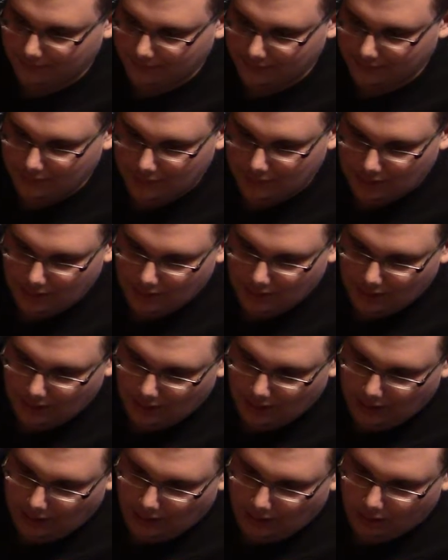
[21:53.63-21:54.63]
Oh,
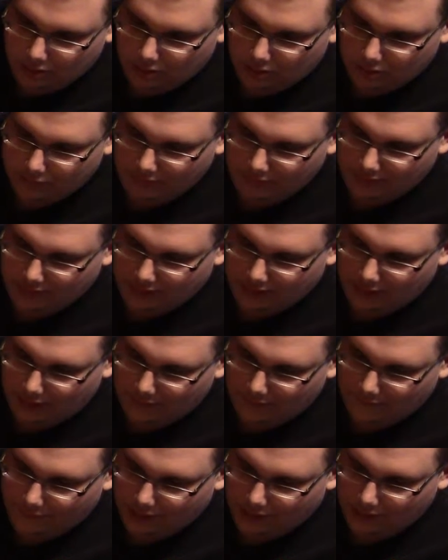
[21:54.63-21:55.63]
shit. How old was the young
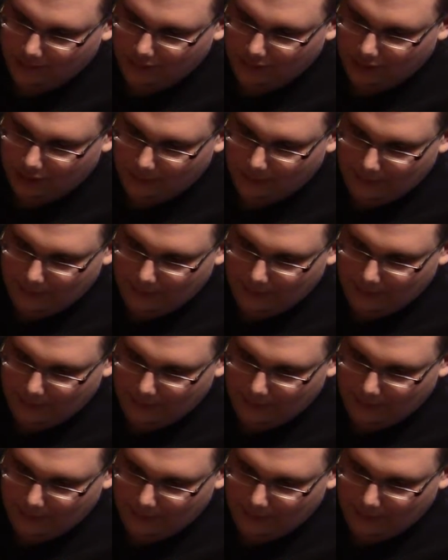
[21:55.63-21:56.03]
farm girl